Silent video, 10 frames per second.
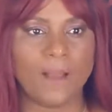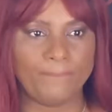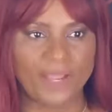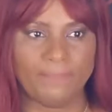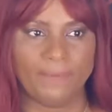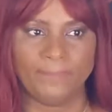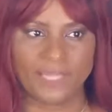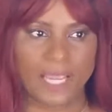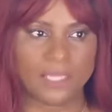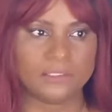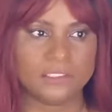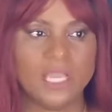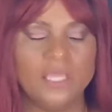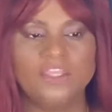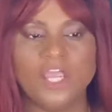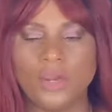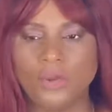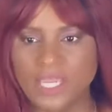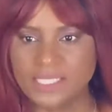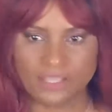payment plan. There
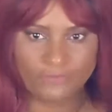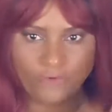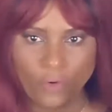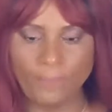is a full